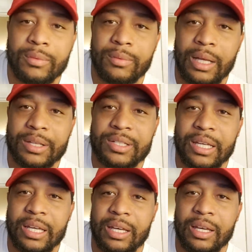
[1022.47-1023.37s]
Let's
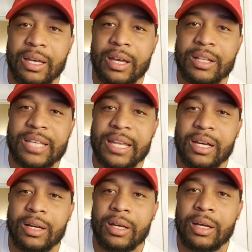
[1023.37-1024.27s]
see.
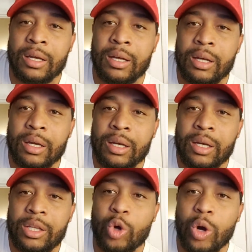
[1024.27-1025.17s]
Tina,
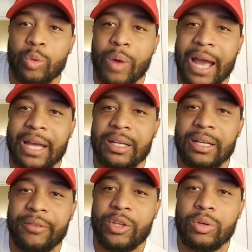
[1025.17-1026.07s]
you are right.
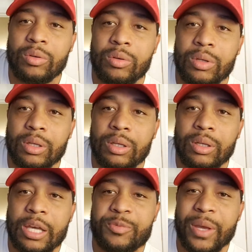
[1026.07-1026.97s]
Love you.
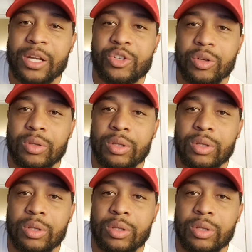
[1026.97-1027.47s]
Keep speaking the truth.